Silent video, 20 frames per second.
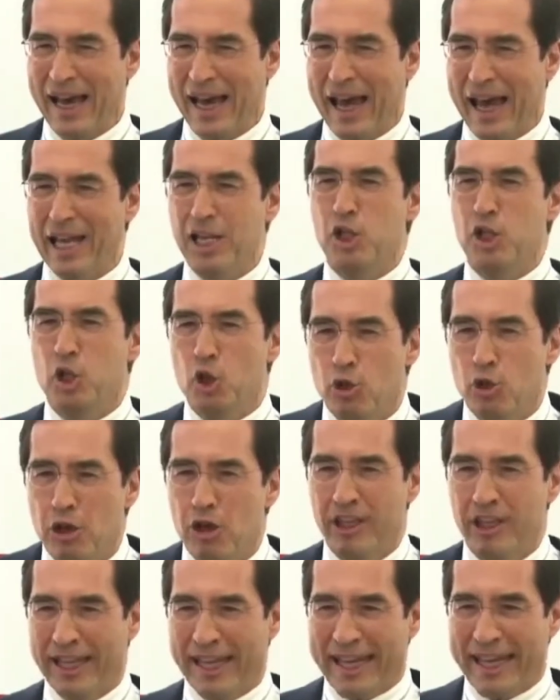And do
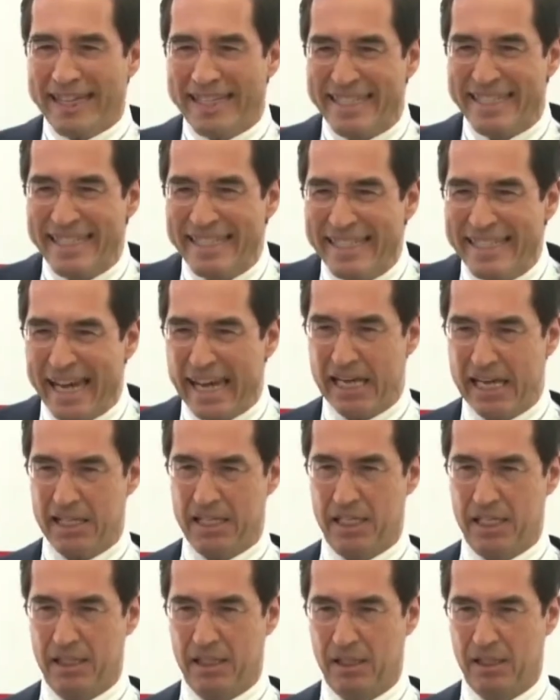not hesitate.